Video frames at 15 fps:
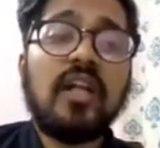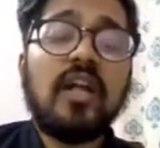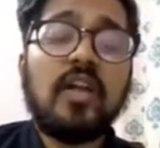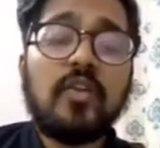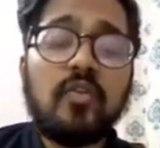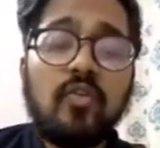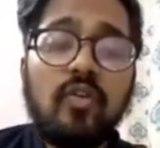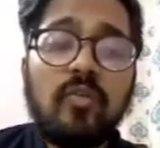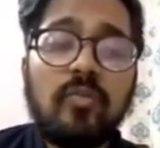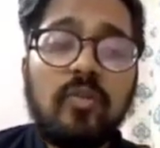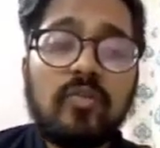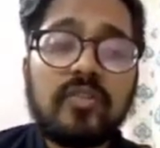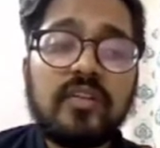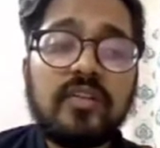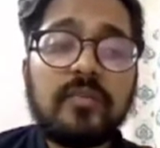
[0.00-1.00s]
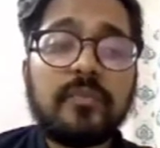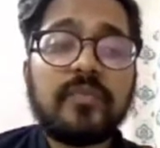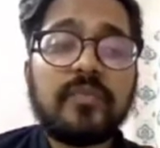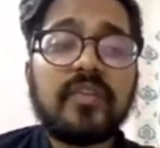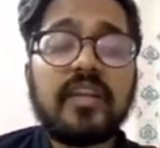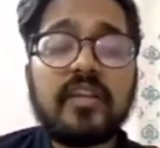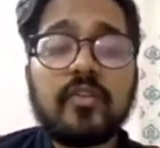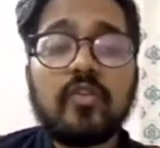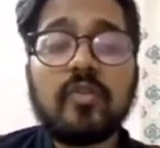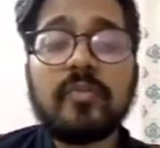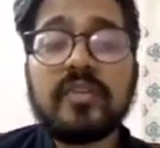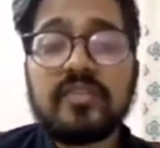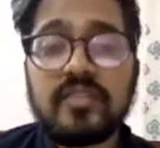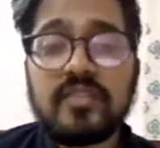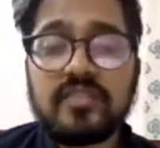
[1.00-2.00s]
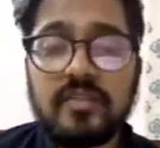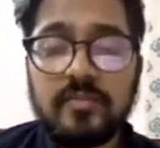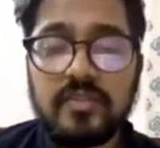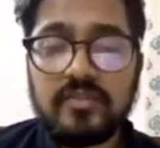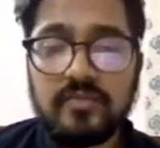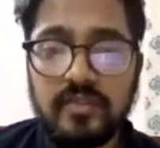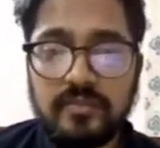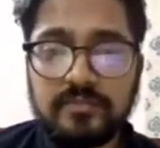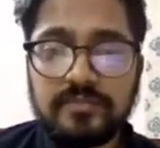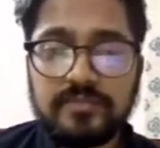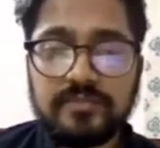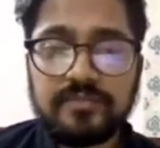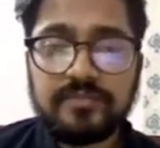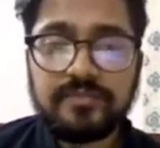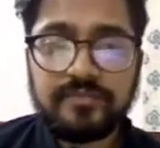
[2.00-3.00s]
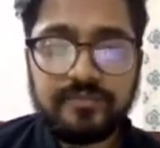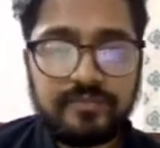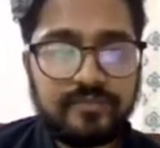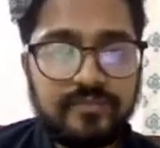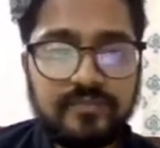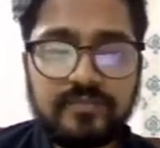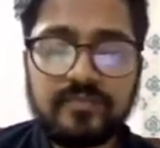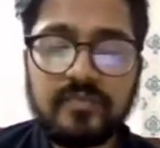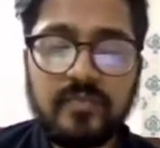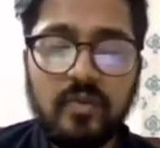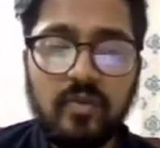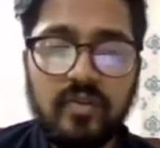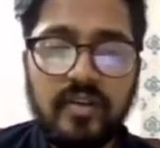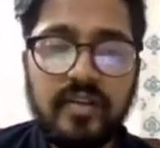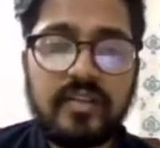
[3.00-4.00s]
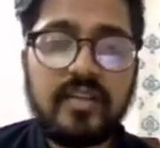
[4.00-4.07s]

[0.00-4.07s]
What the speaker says: know about the economic system as well. All right.